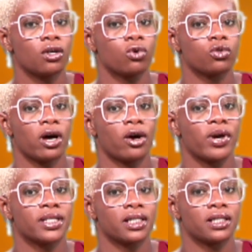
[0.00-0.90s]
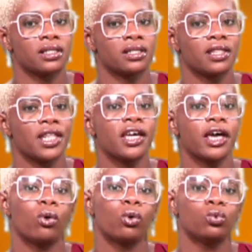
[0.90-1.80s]
also arrested a
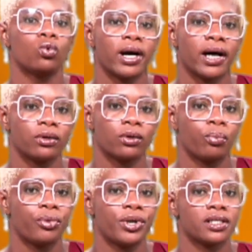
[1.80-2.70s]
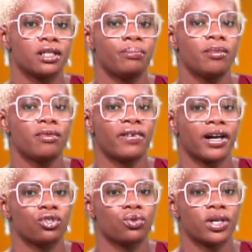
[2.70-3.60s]
63-year-old woman operating the baby
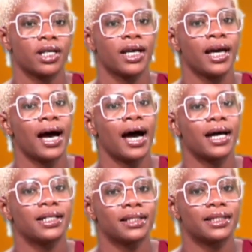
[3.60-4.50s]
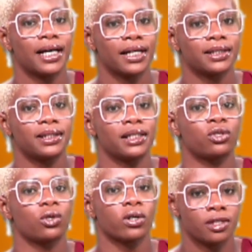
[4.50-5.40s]
factory, adding that the
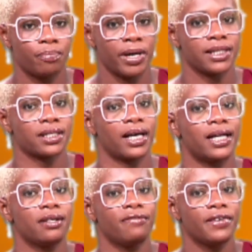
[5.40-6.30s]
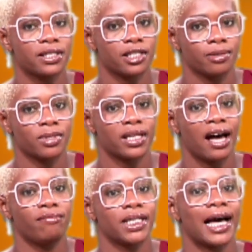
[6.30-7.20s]
suspect and the victims
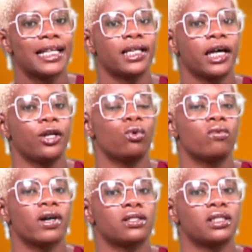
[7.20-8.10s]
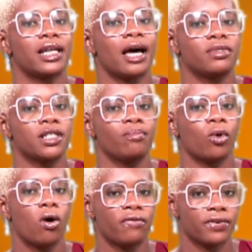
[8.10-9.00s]
have been handed over to the NAPTIP
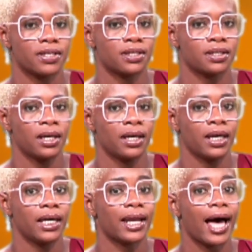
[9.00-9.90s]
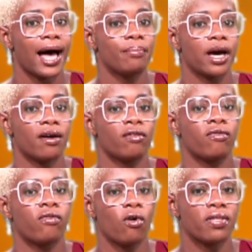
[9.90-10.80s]
office in Abia for
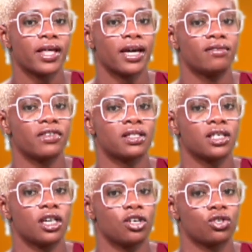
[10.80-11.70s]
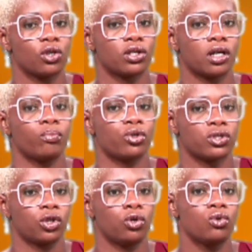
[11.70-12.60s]
further investigation and
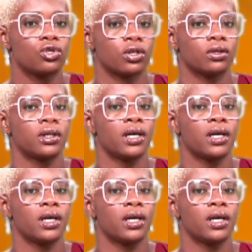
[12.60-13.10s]
prosecution.